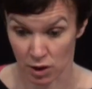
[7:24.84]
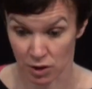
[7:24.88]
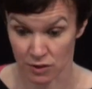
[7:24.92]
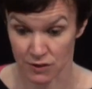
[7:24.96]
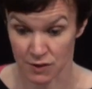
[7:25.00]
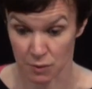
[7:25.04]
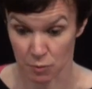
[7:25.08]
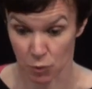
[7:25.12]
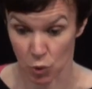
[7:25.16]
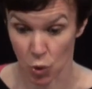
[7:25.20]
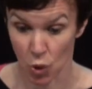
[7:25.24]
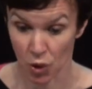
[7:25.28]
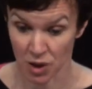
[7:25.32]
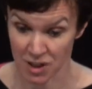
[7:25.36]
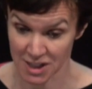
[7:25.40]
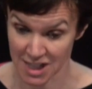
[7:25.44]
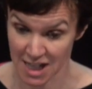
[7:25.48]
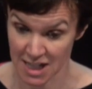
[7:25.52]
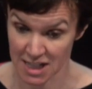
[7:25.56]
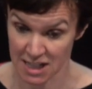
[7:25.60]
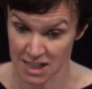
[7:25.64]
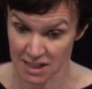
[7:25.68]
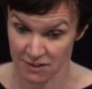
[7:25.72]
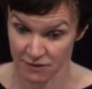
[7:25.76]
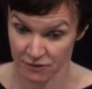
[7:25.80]
some
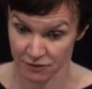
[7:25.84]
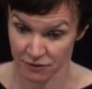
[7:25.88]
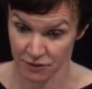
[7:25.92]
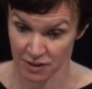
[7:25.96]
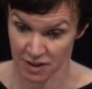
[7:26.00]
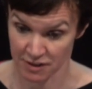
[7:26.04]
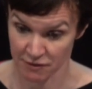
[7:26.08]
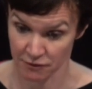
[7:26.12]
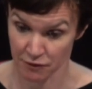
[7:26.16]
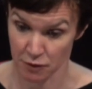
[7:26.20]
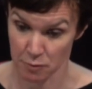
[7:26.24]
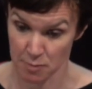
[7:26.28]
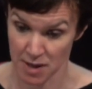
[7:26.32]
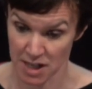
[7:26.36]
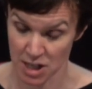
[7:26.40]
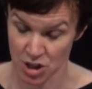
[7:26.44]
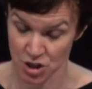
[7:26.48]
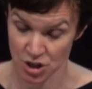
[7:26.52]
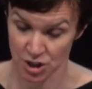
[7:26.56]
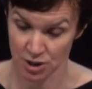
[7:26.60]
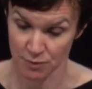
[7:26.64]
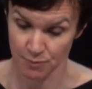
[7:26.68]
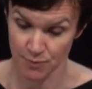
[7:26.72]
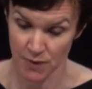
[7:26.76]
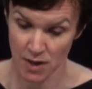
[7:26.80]
qualitative
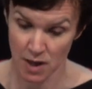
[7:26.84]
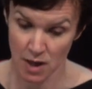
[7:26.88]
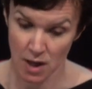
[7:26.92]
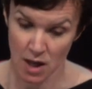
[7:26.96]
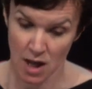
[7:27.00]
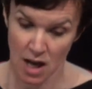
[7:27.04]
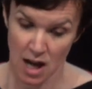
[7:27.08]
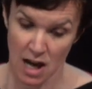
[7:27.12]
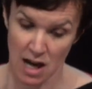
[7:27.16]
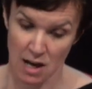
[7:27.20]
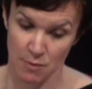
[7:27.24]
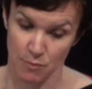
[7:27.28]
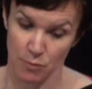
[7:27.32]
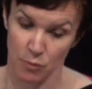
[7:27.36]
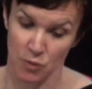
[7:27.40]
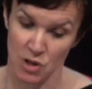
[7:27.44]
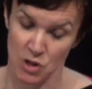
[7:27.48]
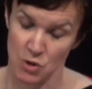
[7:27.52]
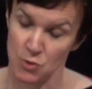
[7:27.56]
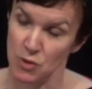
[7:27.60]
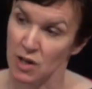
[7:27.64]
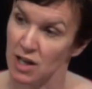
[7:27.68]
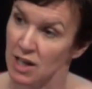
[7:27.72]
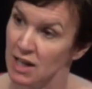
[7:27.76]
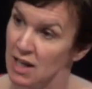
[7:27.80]
information,
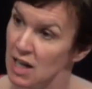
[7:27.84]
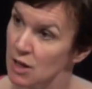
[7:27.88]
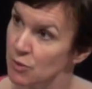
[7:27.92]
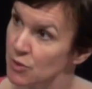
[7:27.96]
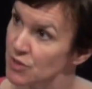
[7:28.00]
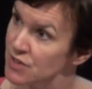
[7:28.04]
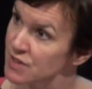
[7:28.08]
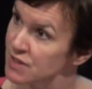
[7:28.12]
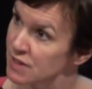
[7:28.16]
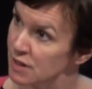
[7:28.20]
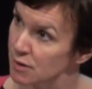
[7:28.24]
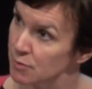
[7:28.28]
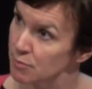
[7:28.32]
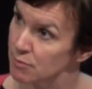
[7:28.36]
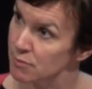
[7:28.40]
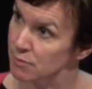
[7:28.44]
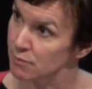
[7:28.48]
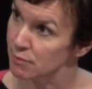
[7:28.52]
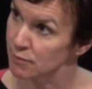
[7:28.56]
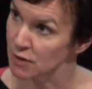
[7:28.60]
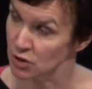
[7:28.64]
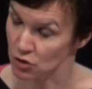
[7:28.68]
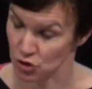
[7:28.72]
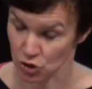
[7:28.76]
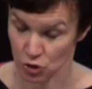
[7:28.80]
which will allow us to
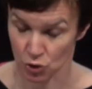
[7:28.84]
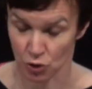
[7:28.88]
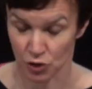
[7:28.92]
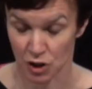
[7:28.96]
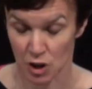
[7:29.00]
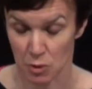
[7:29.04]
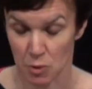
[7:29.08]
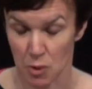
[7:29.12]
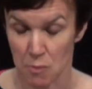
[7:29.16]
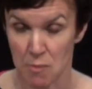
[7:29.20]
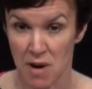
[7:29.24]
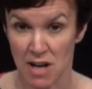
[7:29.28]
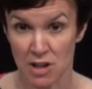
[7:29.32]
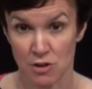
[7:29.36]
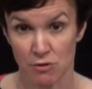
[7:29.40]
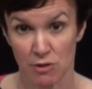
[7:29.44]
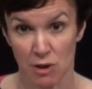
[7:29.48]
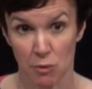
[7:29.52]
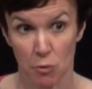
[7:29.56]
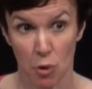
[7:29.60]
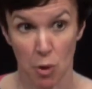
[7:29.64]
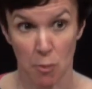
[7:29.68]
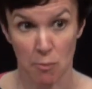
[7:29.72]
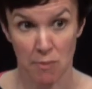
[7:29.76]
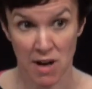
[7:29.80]
ensure that we're
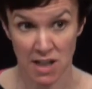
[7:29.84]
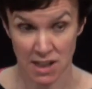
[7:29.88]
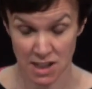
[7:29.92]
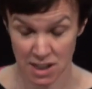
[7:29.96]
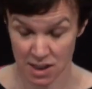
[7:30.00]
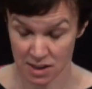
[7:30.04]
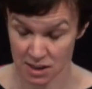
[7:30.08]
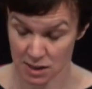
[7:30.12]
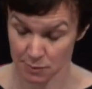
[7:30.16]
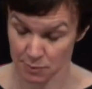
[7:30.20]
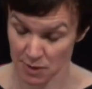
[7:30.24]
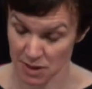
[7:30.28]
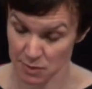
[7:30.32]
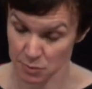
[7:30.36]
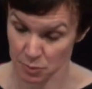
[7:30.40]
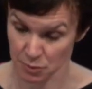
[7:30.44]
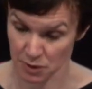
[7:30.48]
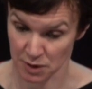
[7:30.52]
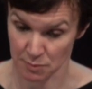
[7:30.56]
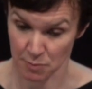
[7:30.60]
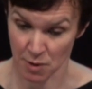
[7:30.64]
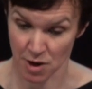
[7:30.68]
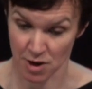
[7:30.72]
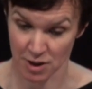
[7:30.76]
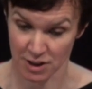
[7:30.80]
measuring what matters to people
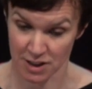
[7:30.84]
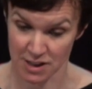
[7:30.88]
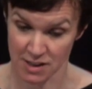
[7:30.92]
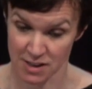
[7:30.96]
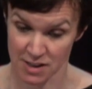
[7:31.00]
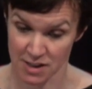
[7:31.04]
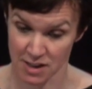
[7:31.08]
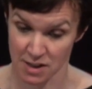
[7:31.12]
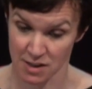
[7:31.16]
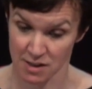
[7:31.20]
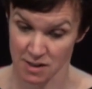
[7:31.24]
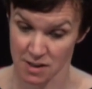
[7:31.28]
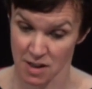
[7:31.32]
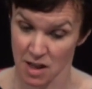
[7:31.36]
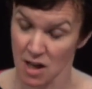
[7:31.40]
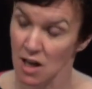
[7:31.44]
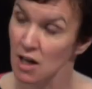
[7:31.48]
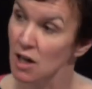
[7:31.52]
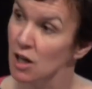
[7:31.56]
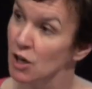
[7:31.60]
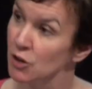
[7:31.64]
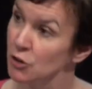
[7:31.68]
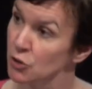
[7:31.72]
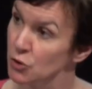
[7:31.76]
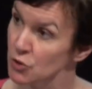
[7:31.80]
with Parkinson's
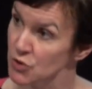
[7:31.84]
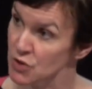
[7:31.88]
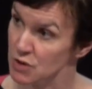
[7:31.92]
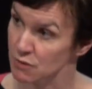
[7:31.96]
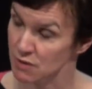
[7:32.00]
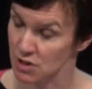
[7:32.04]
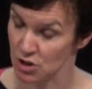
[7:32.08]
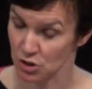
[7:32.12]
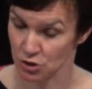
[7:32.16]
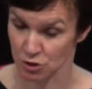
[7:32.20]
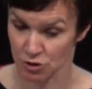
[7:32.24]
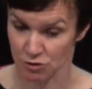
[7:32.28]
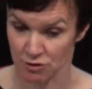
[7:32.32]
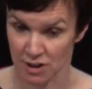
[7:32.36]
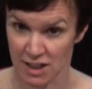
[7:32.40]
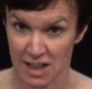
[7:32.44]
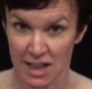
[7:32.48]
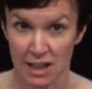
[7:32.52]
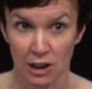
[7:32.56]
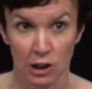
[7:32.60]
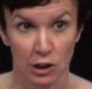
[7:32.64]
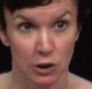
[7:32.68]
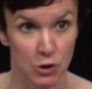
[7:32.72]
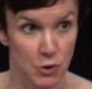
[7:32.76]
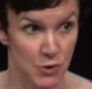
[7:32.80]
and also ensuring
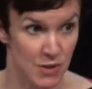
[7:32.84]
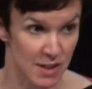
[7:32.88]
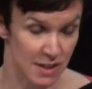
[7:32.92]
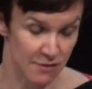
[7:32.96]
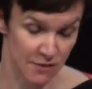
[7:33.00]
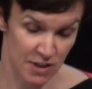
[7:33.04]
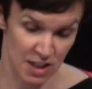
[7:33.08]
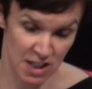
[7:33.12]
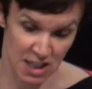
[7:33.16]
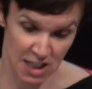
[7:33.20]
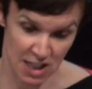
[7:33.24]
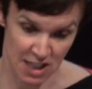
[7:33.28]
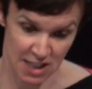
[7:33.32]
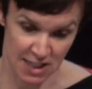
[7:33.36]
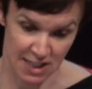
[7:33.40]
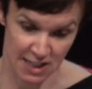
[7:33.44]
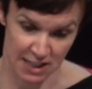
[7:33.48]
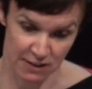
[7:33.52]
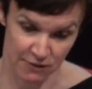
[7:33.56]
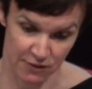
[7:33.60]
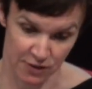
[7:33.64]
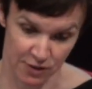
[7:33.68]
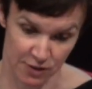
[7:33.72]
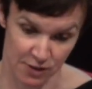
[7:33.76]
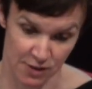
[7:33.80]
inclusivity and
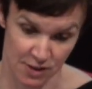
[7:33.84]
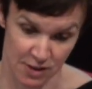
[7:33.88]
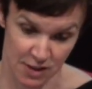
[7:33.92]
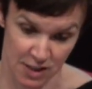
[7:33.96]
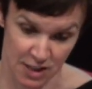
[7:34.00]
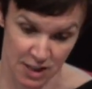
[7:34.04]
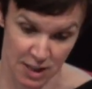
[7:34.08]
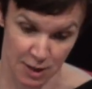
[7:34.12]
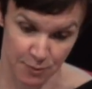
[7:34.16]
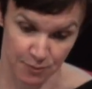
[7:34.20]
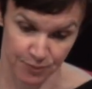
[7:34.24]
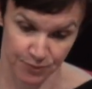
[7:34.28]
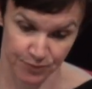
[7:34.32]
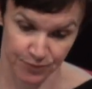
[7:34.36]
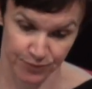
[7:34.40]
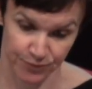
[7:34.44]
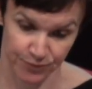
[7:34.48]
diversity.